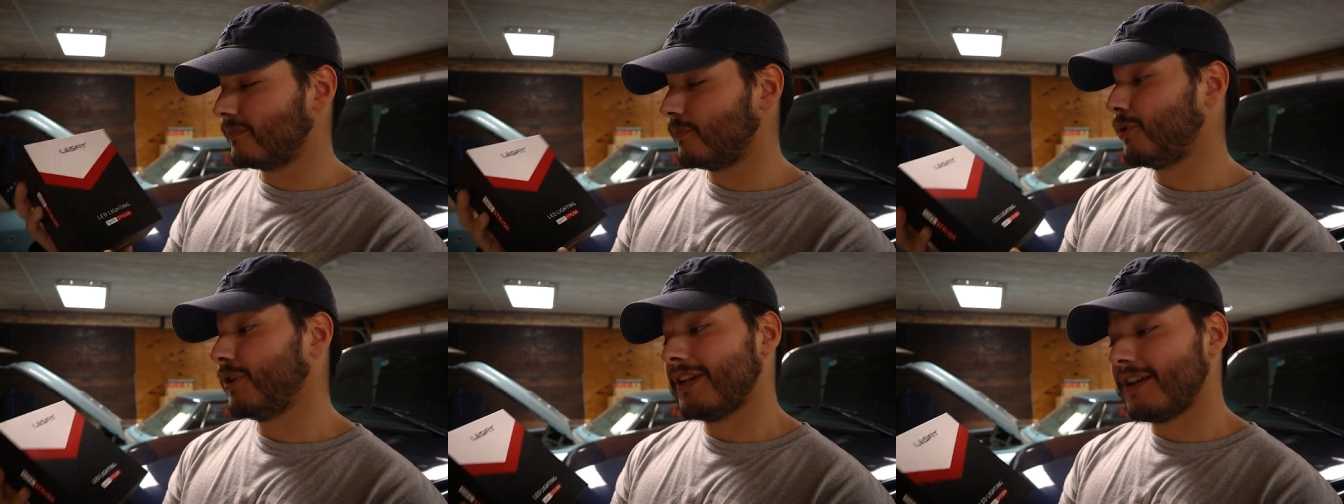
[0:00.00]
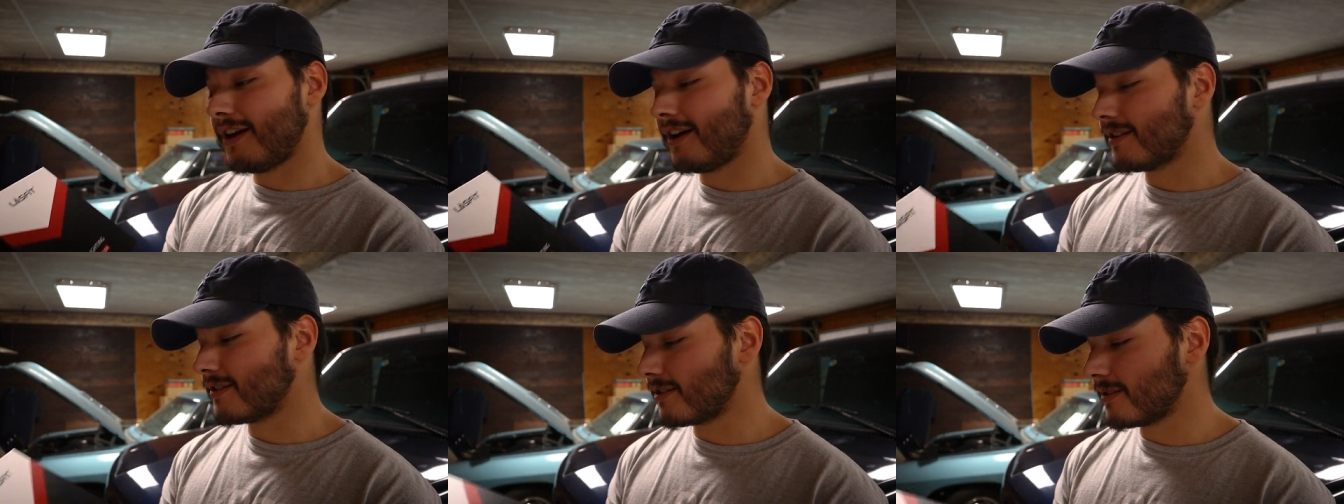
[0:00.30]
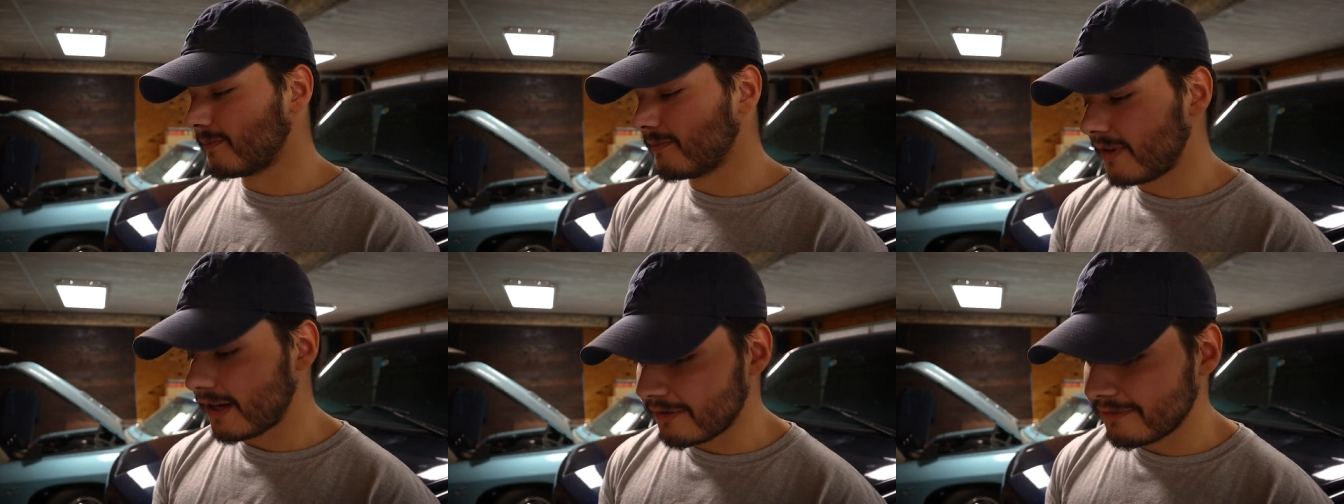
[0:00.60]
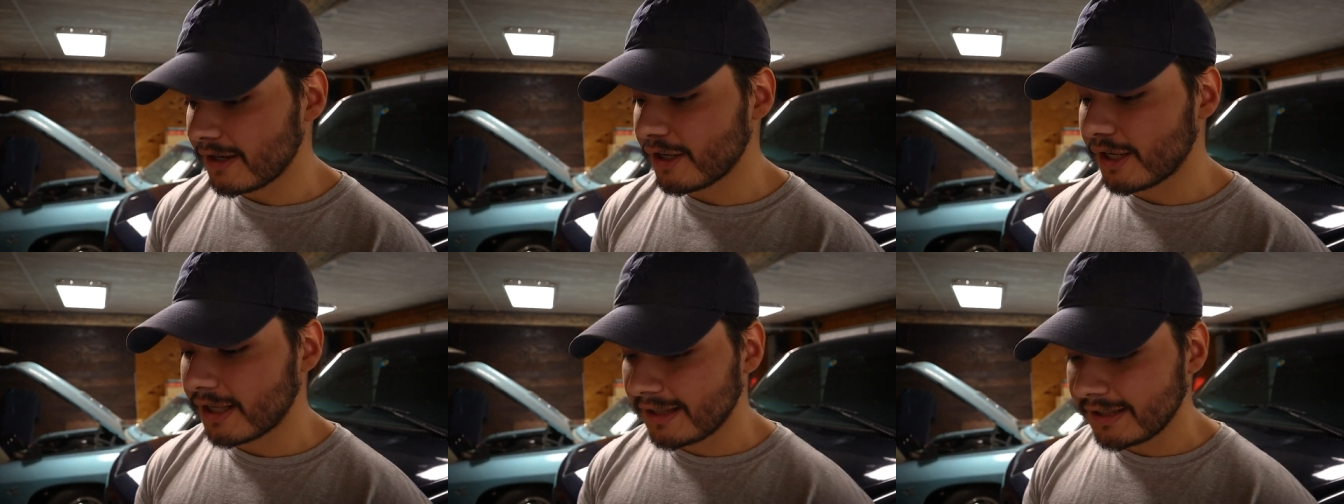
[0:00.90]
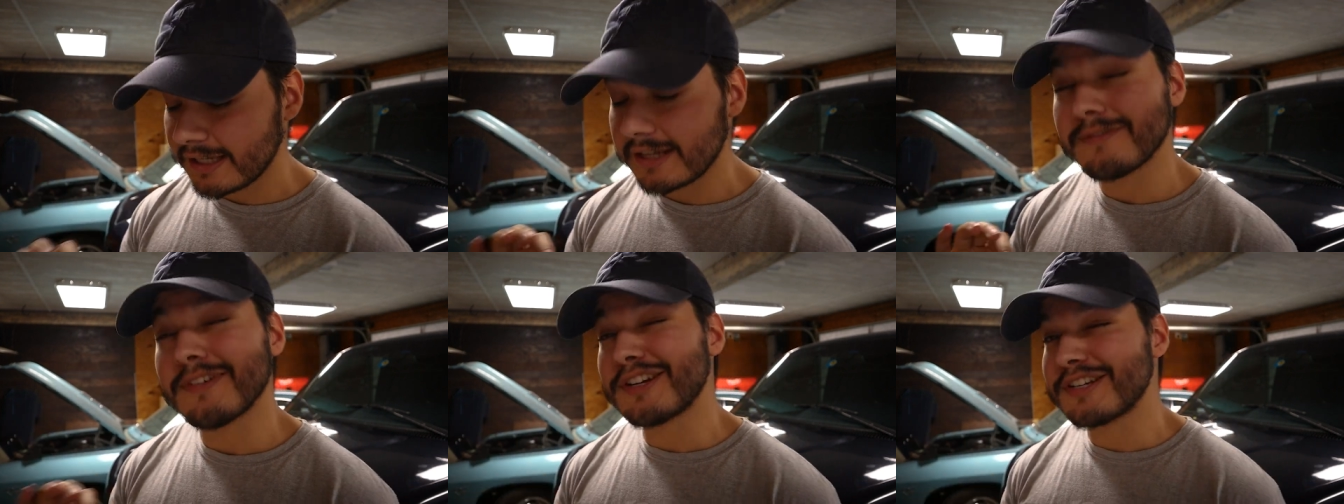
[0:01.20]
pretty awesome. Very, very
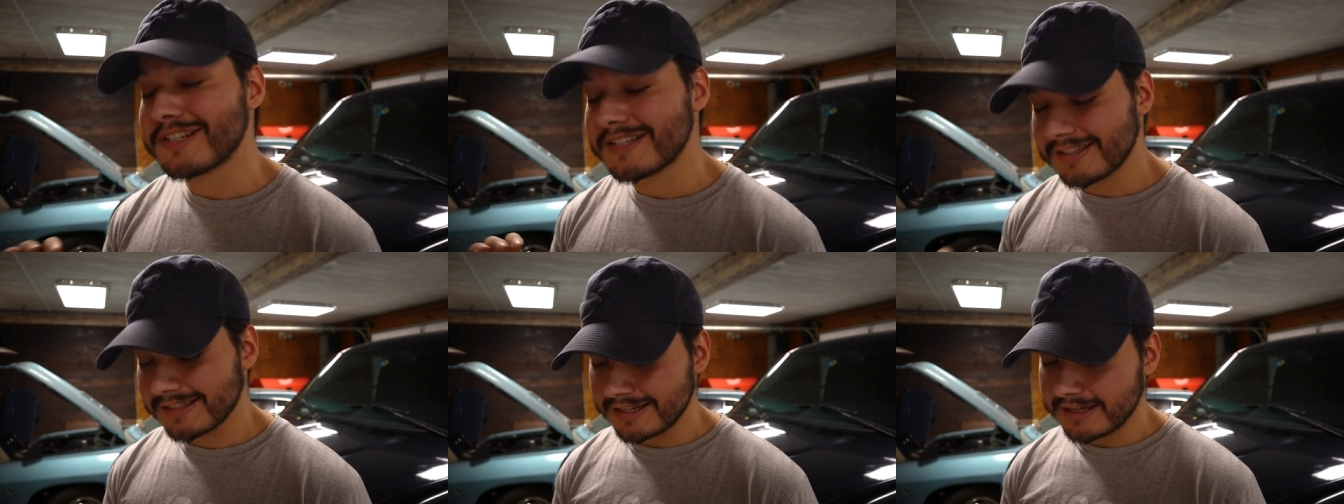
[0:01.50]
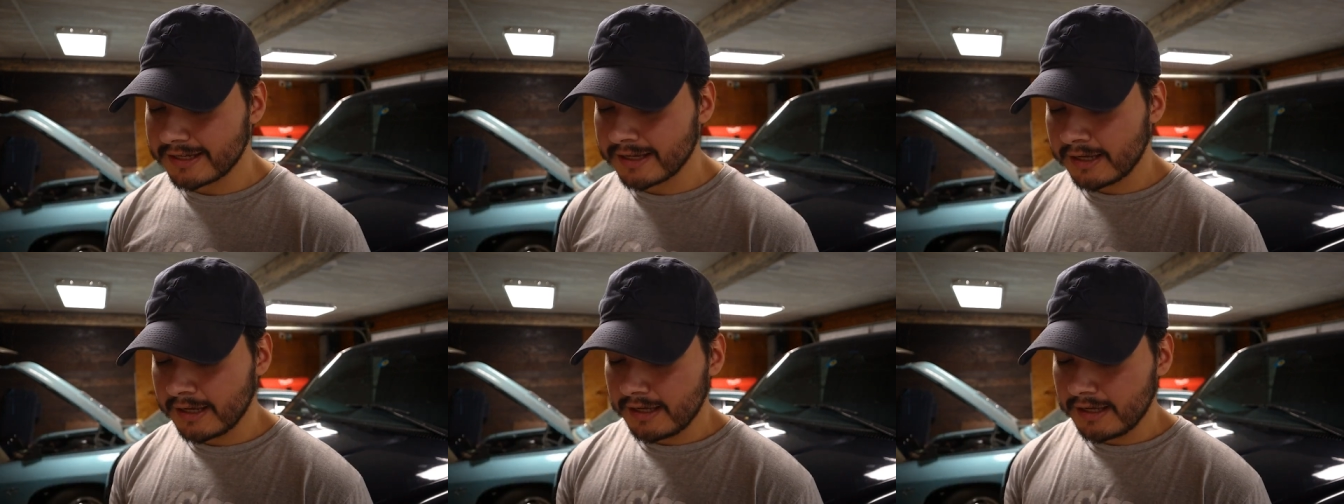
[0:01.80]
clean, very sleek.